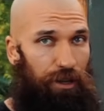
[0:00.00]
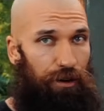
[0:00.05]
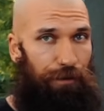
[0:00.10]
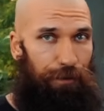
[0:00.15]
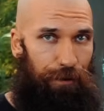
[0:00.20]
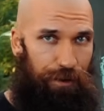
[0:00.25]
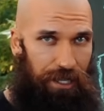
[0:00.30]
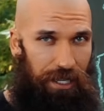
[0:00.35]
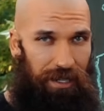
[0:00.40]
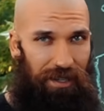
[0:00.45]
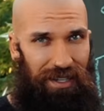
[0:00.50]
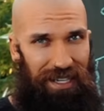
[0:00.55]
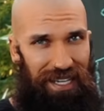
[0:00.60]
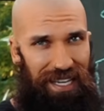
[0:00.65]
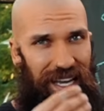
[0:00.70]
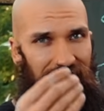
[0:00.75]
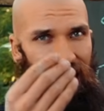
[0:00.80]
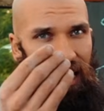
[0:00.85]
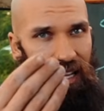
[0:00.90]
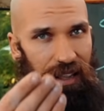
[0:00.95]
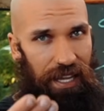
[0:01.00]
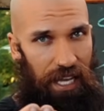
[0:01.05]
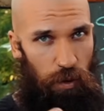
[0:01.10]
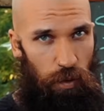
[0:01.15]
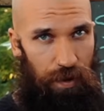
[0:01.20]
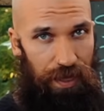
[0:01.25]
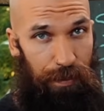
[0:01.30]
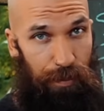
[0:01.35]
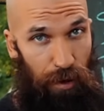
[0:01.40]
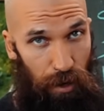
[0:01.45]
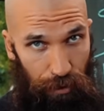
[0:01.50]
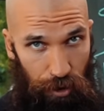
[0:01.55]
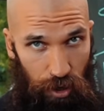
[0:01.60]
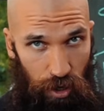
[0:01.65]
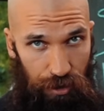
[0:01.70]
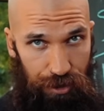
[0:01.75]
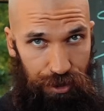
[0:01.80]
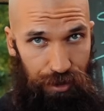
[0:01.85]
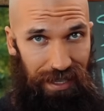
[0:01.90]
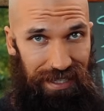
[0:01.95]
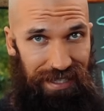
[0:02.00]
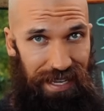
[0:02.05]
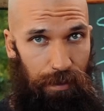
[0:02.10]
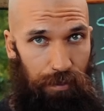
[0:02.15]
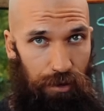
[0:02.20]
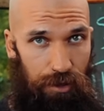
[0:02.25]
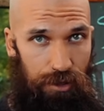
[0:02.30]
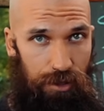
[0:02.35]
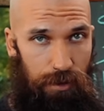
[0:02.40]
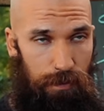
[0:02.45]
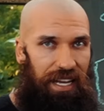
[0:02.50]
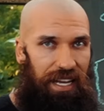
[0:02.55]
your fertility like with the permaculture examples.